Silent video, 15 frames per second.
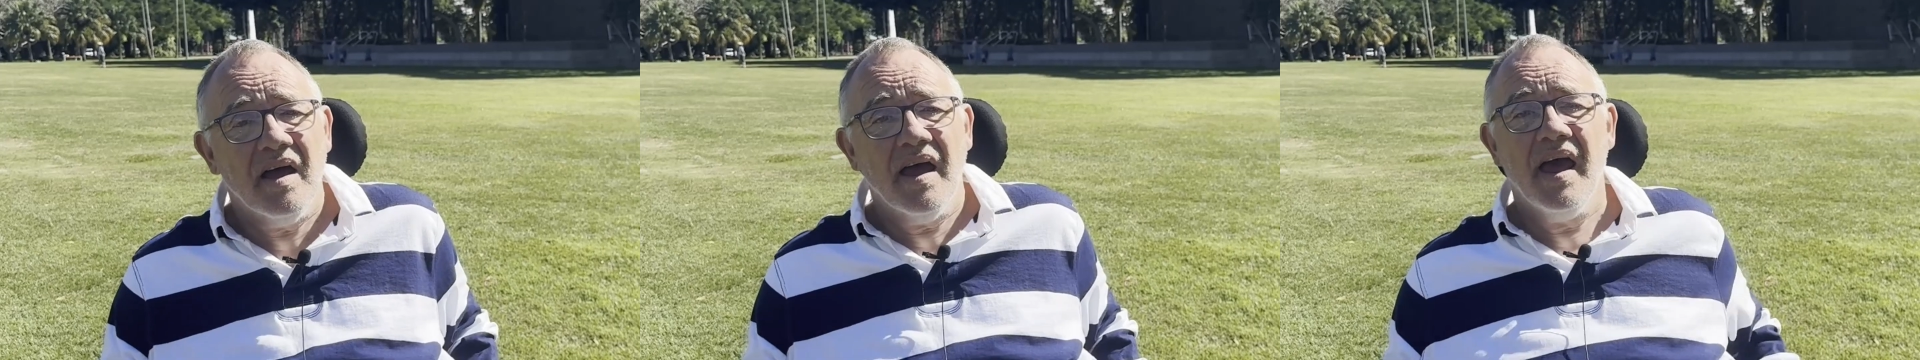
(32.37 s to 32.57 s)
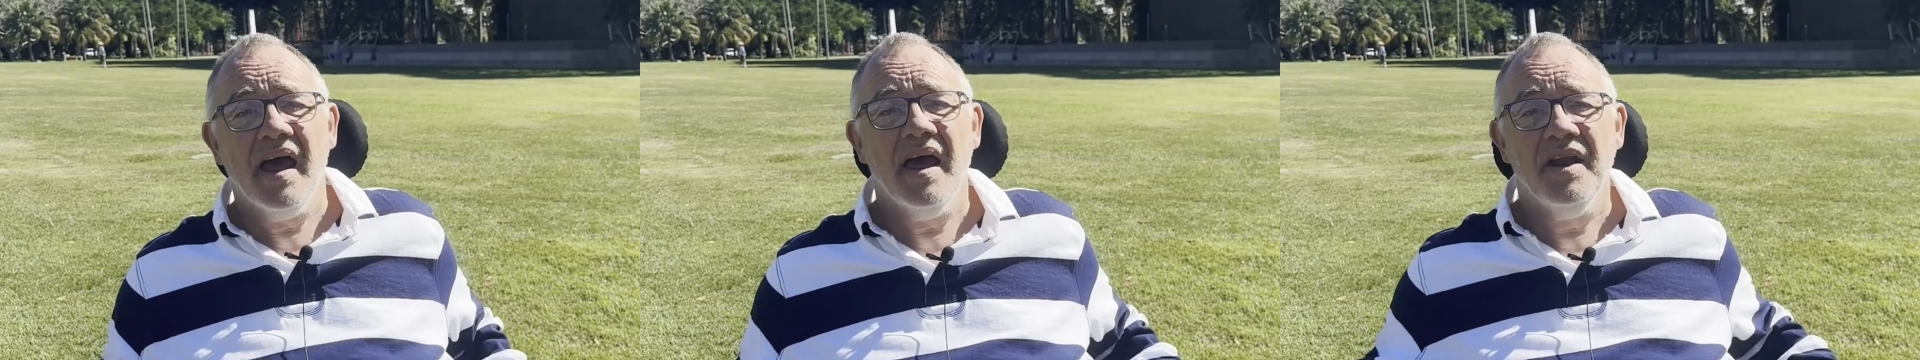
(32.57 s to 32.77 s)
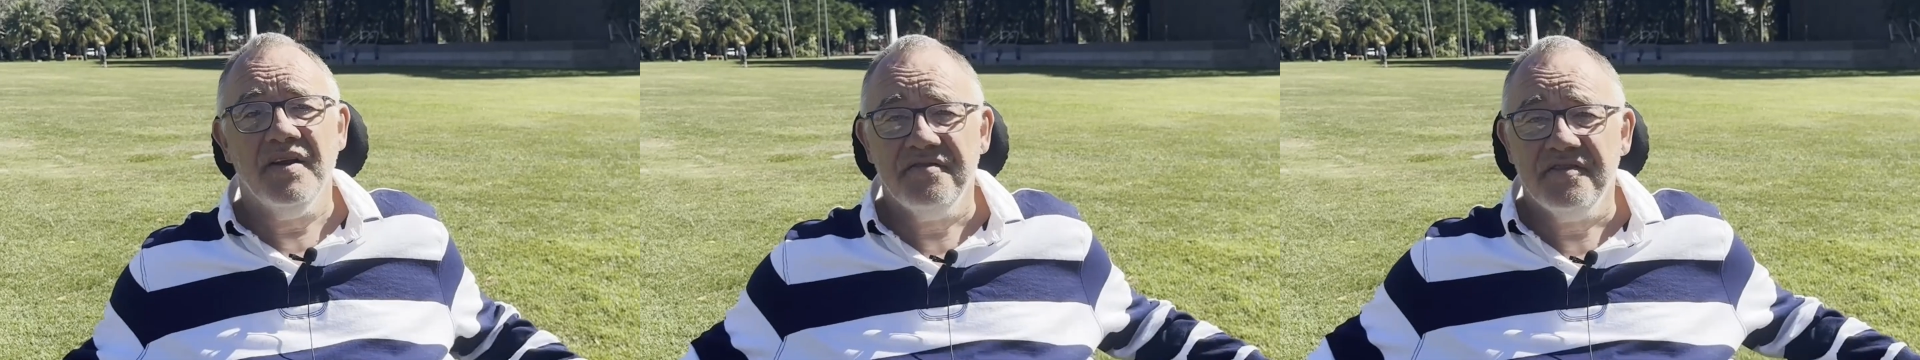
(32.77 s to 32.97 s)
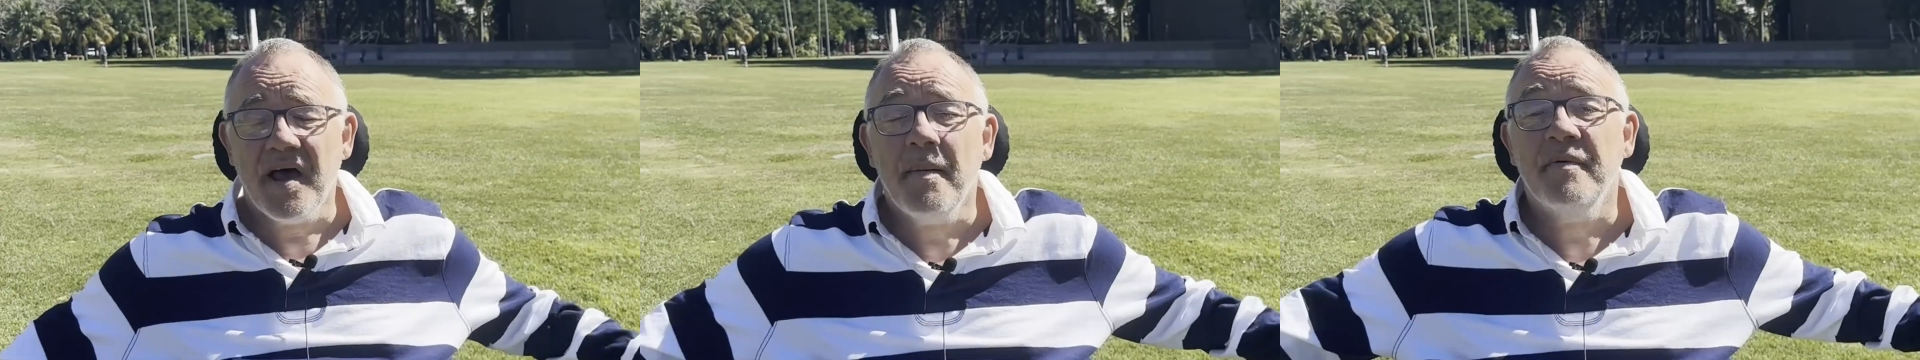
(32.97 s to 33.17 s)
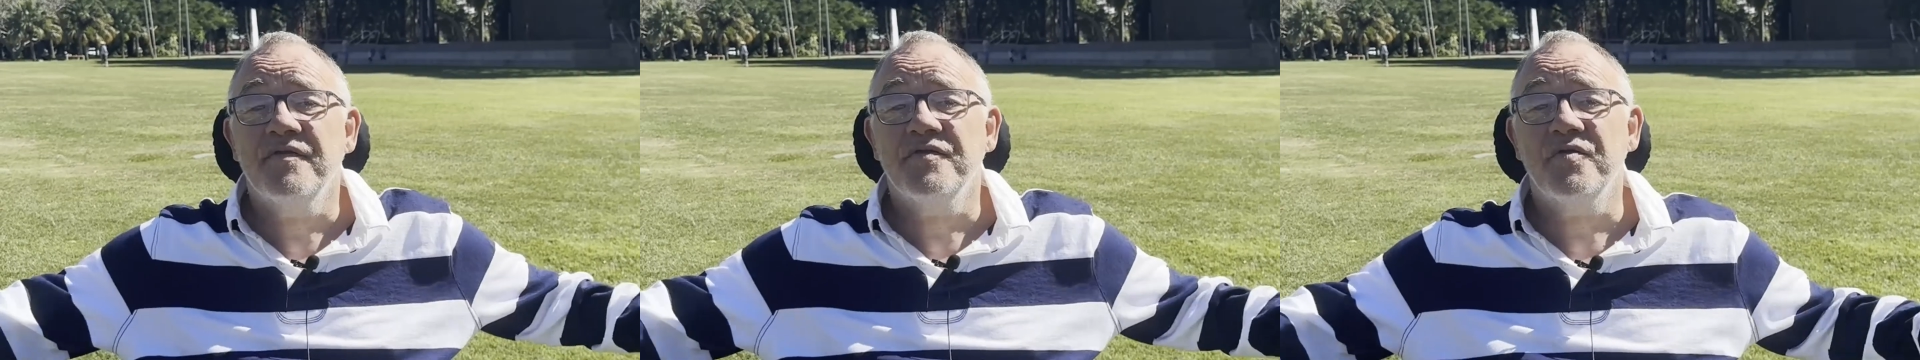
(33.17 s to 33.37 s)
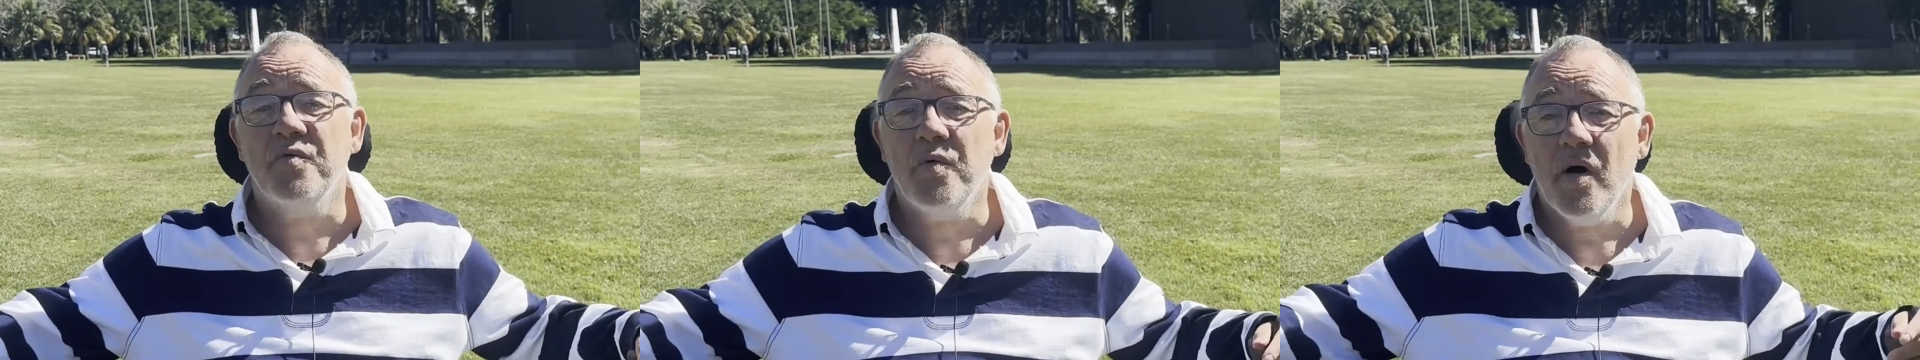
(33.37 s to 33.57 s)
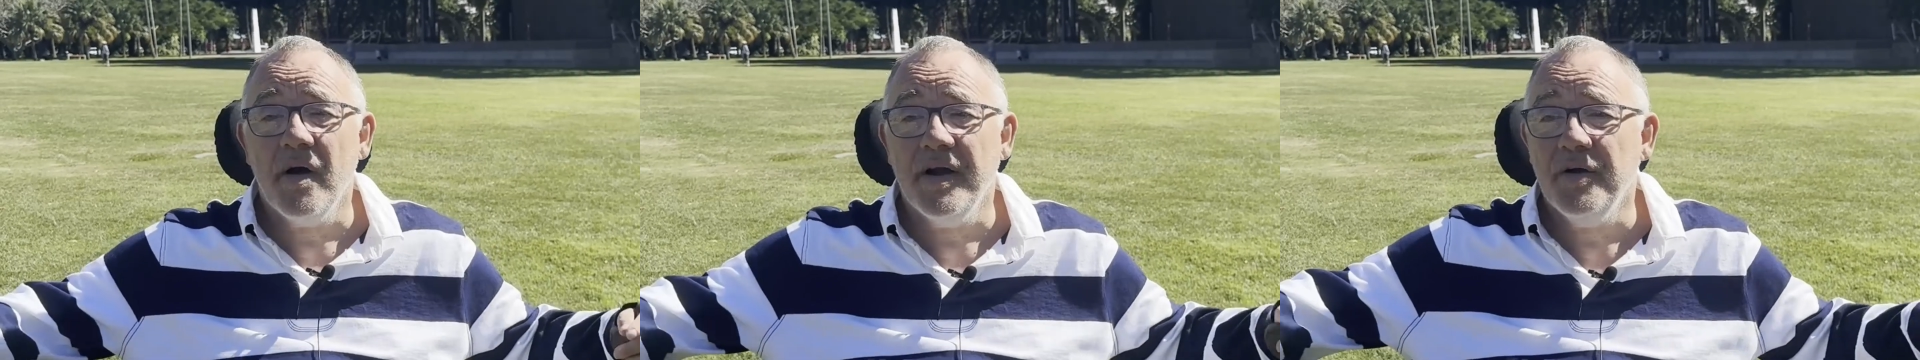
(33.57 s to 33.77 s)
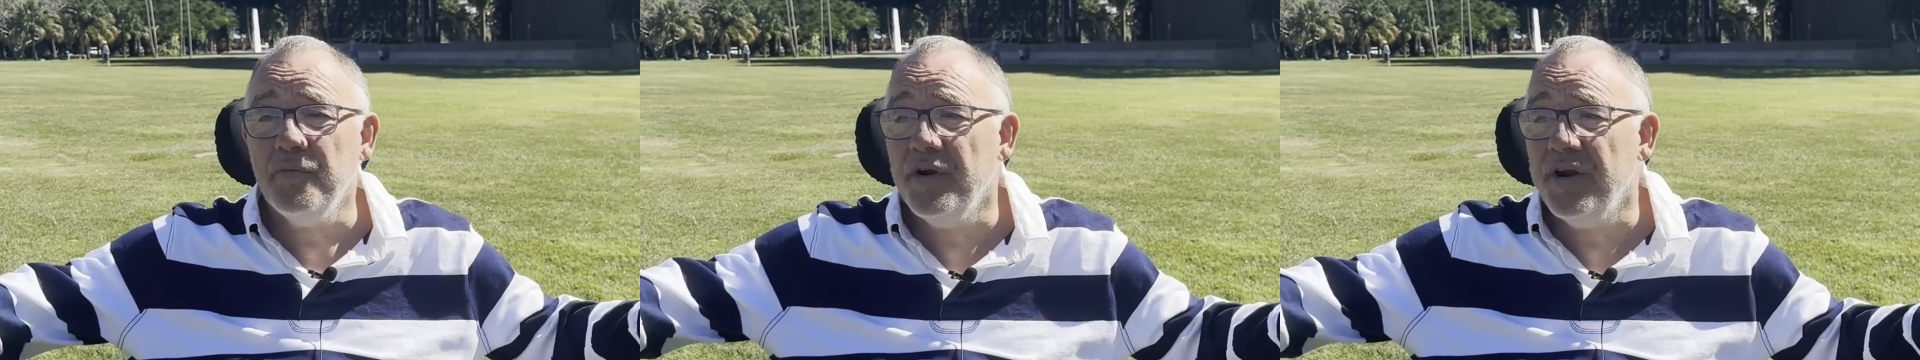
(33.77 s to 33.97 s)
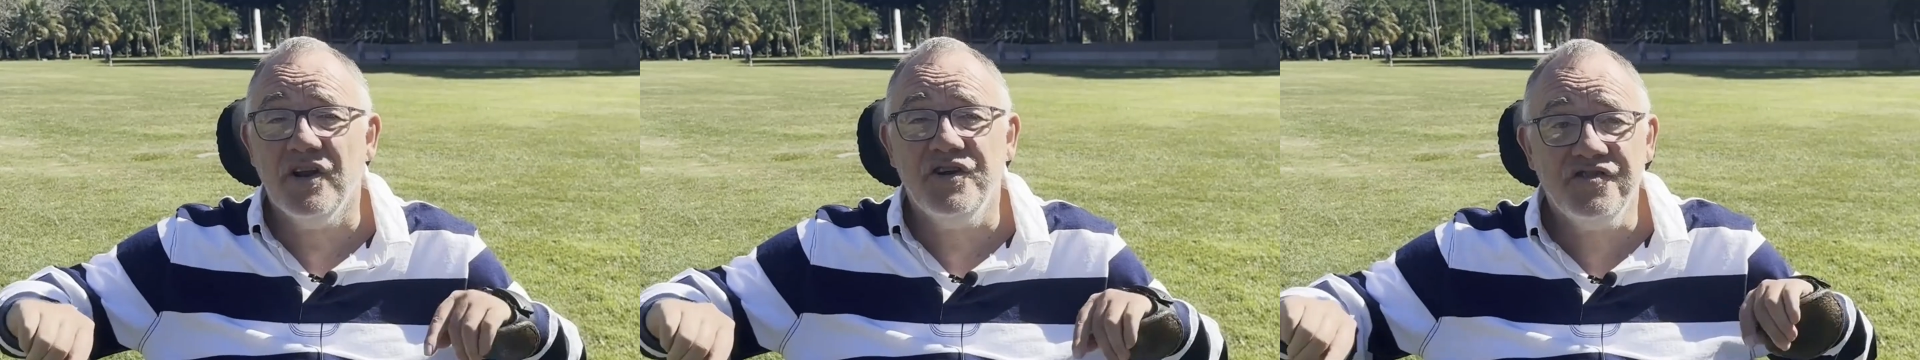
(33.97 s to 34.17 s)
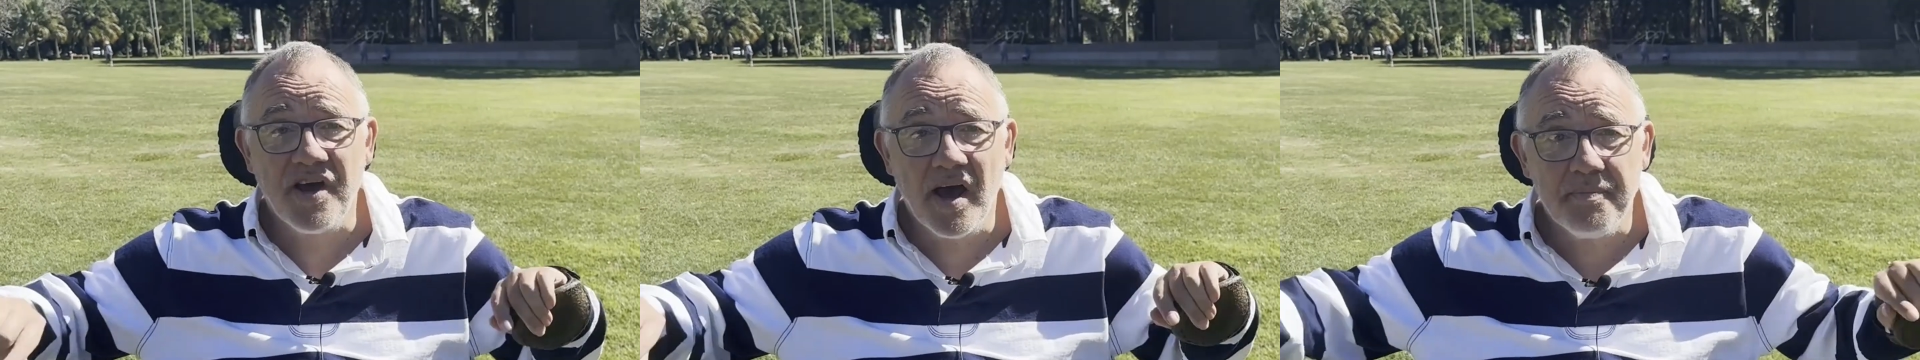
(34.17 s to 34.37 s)
and some of us were worried it would
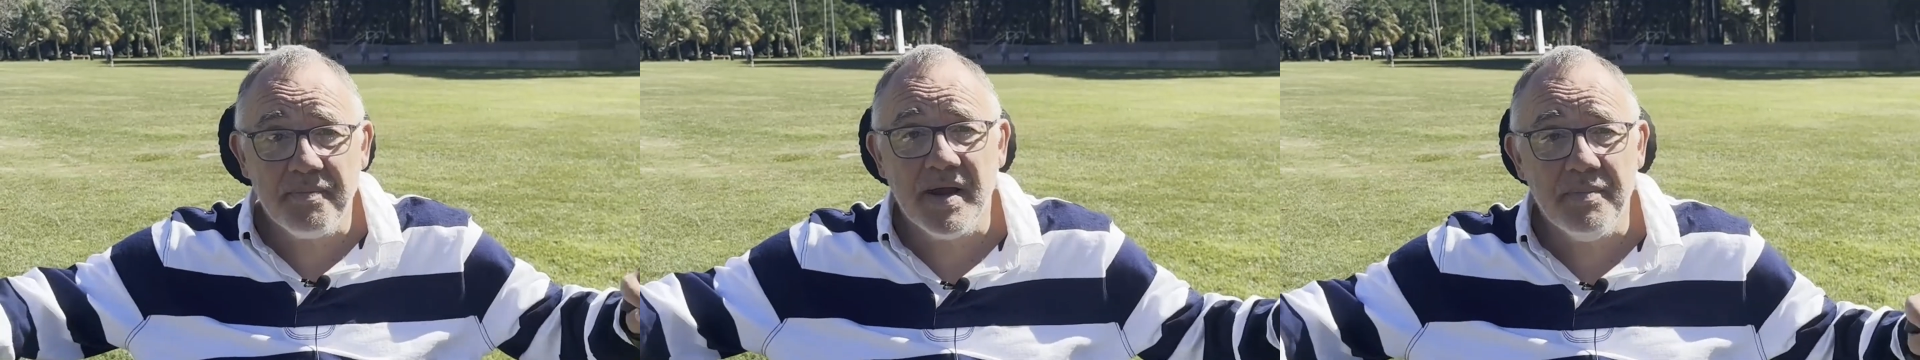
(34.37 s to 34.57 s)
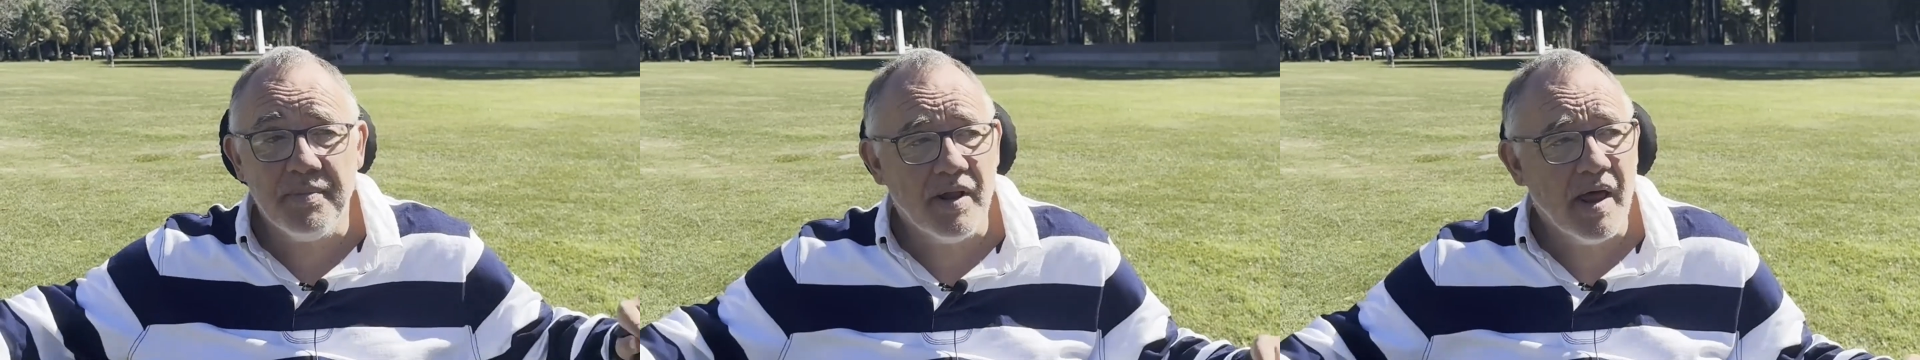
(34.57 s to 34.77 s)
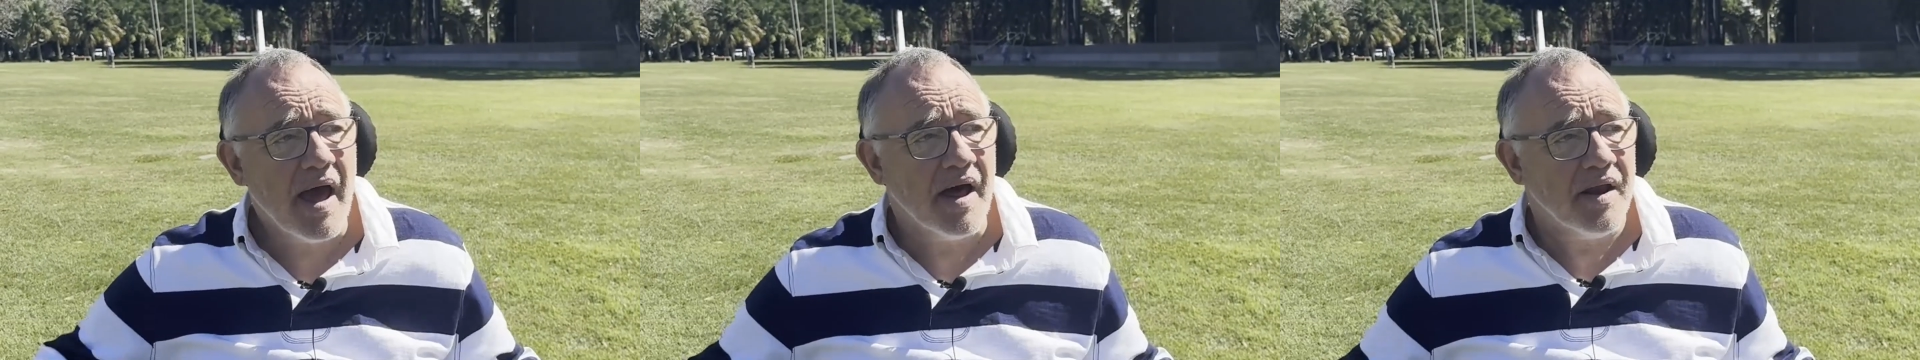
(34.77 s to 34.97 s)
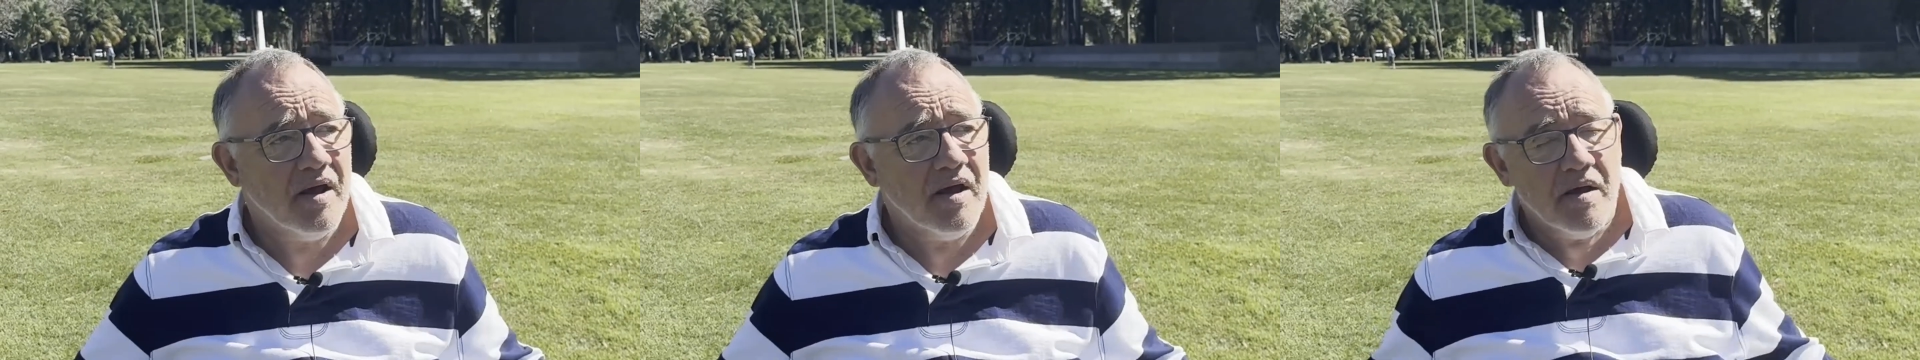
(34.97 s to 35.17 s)
shut people out,